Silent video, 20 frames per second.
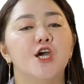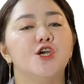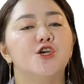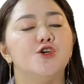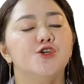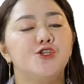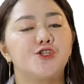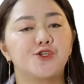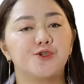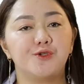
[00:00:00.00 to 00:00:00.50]

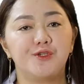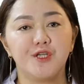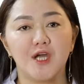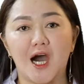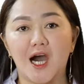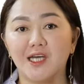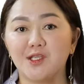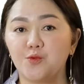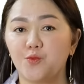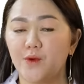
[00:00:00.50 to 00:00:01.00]
you should
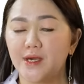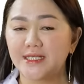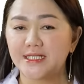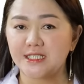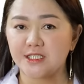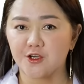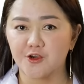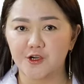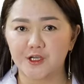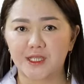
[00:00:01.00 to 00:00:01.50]
not
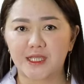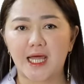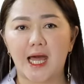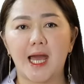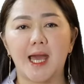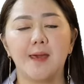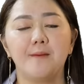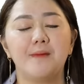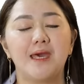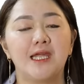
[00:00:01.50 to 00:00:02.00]
waste your
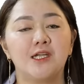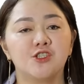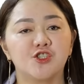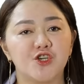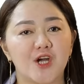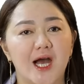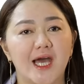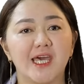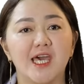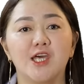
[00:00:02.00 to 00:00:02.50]
time in
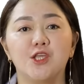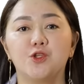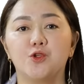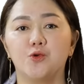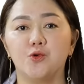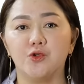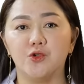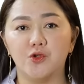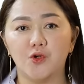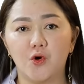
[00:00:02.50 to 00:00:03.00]
trying to
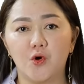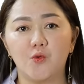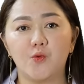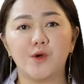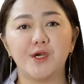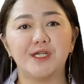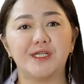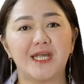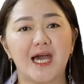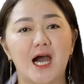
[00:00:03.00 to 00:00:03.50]

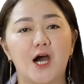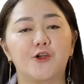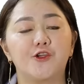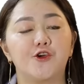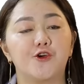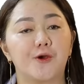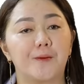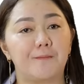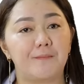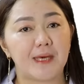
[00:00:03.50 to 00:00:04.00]
lower down
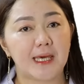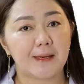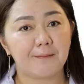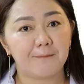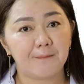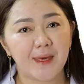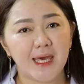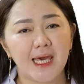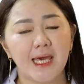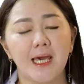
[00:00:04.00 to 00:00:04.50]
your
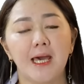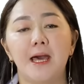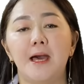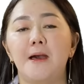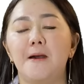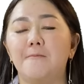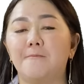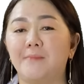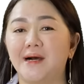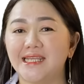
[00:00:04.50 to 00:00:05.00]
BP,
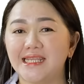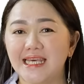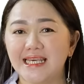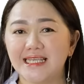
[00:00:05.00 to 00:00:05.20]
but